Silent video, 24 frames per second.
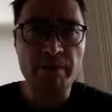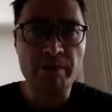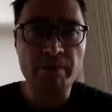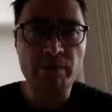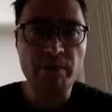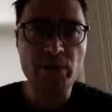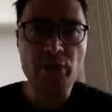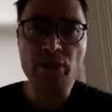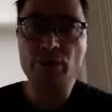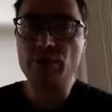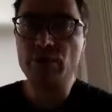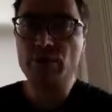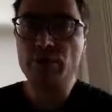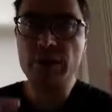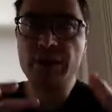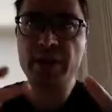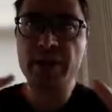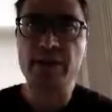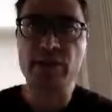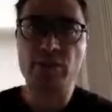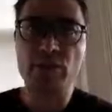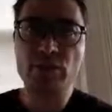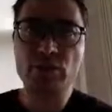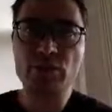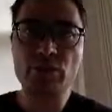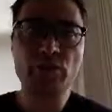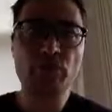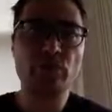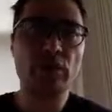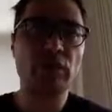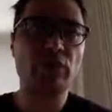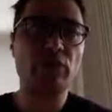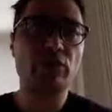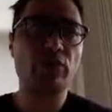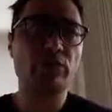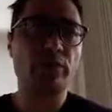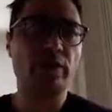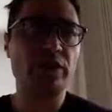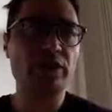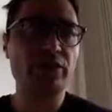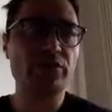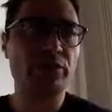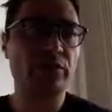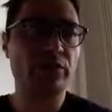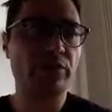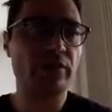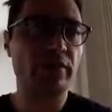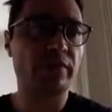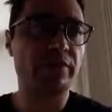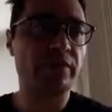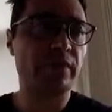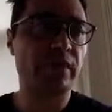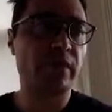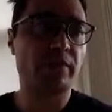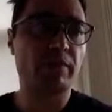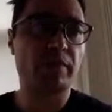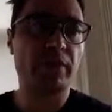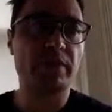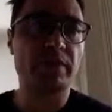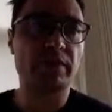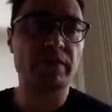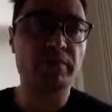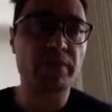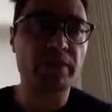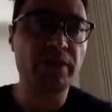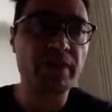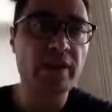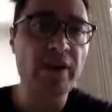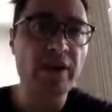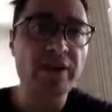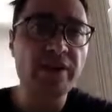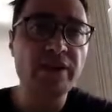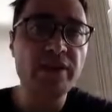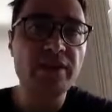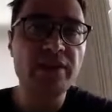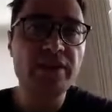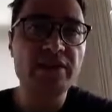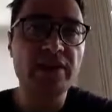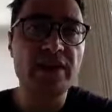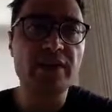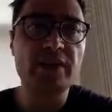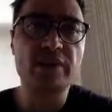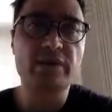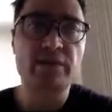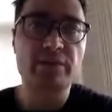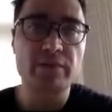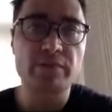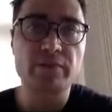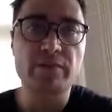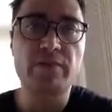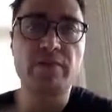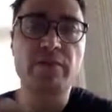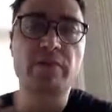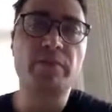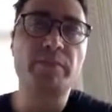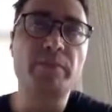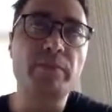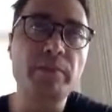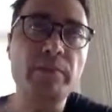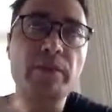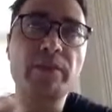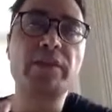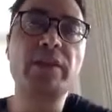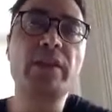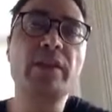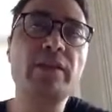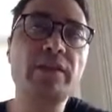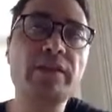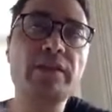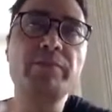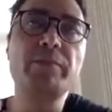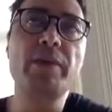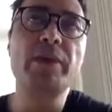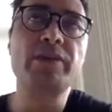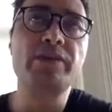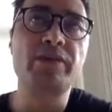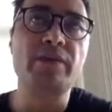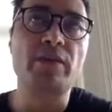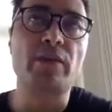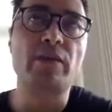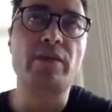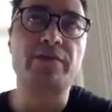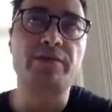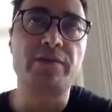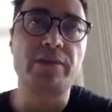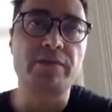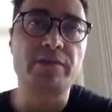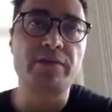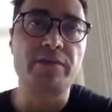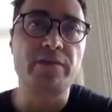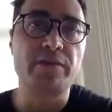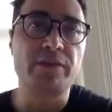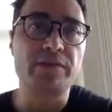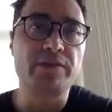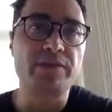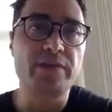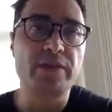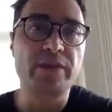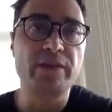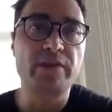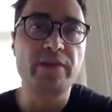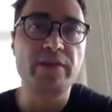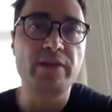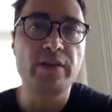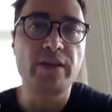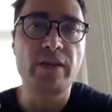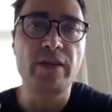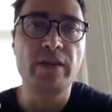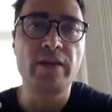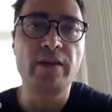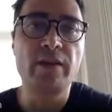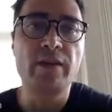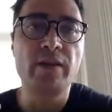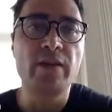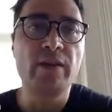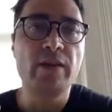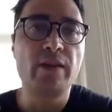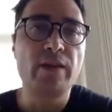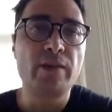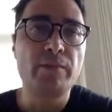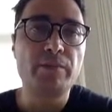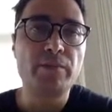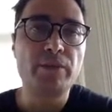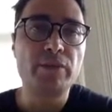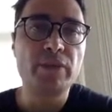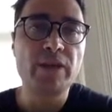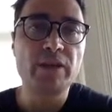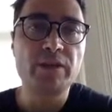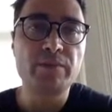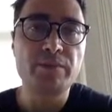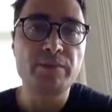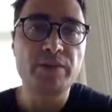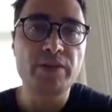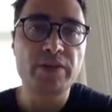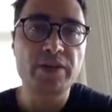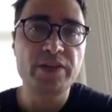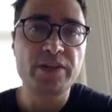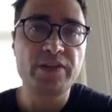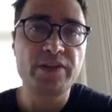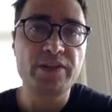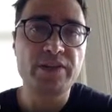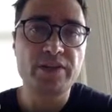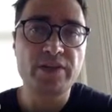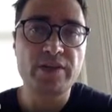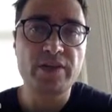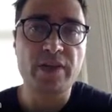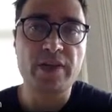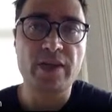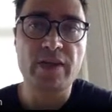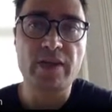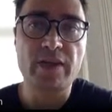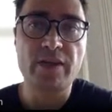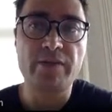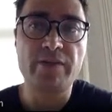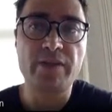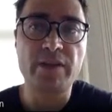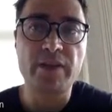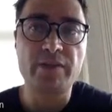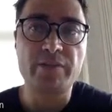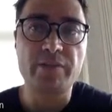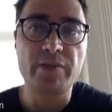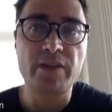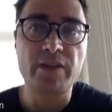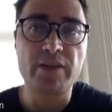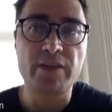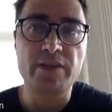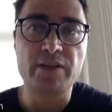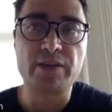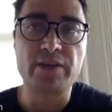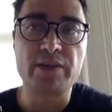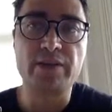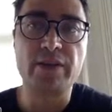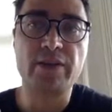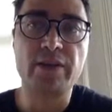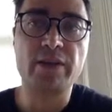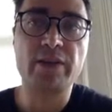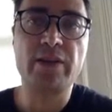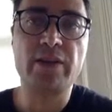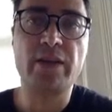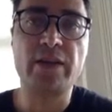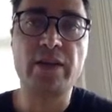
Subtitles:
So again, not to dwell too much, we don't have time, but the idea is that mentality makes a lot of difference, right? Product price, availability,